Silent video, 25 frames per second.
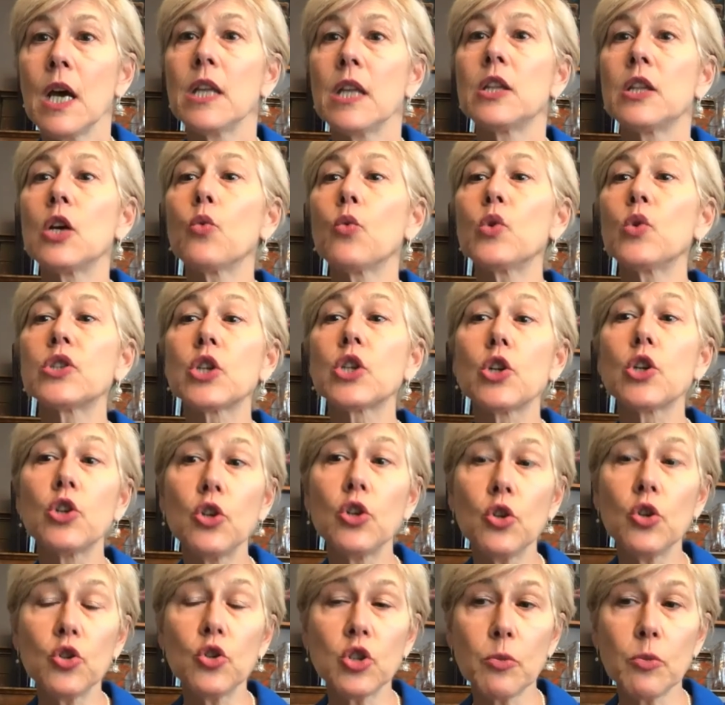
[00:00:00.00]
There was a
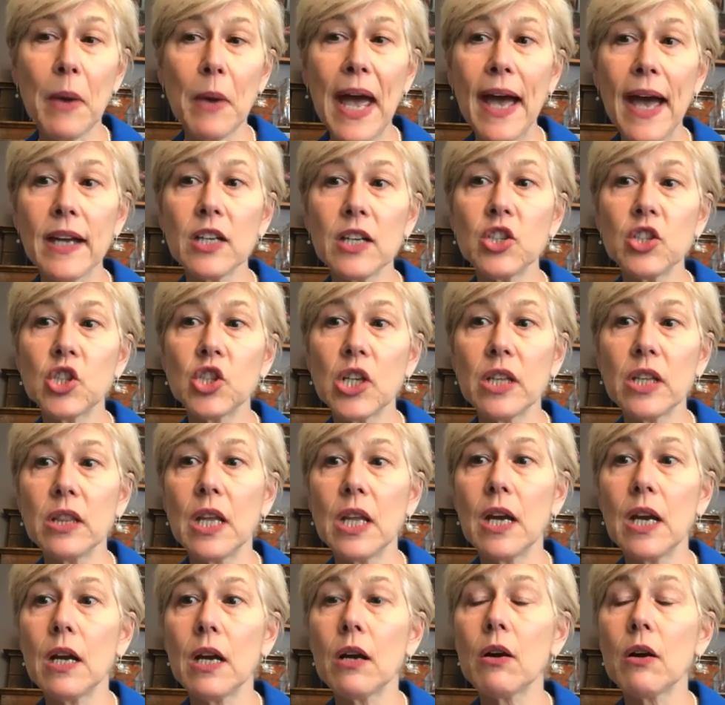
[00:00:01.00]
huge package in
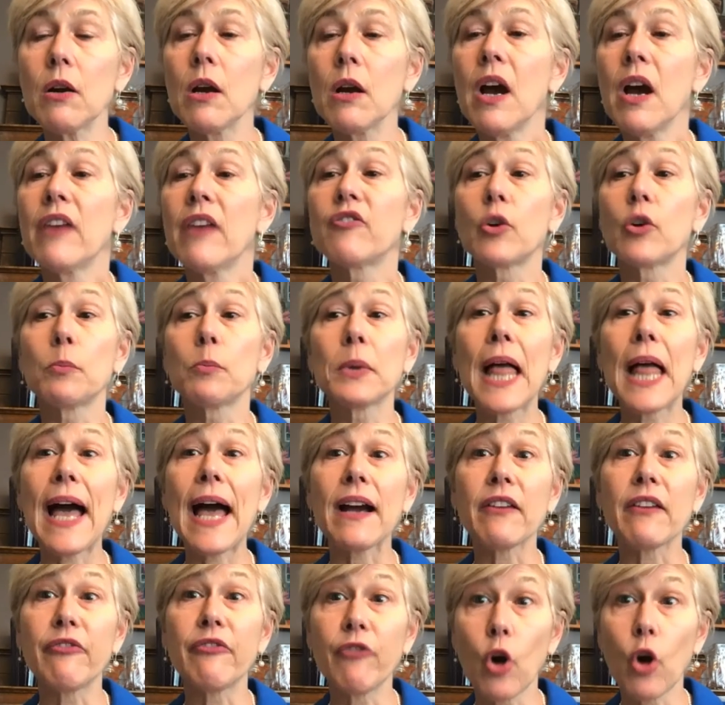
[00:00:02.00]
there for
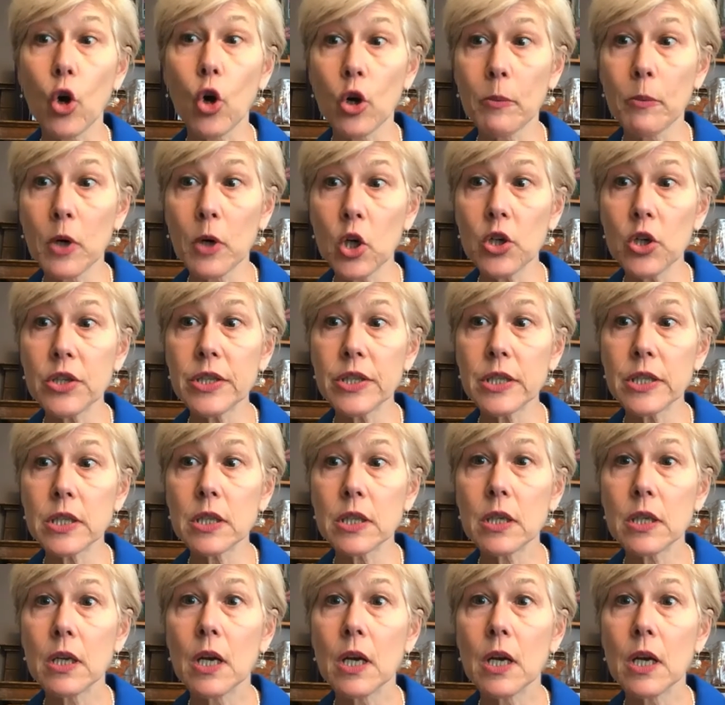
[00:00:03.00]
Black farmers.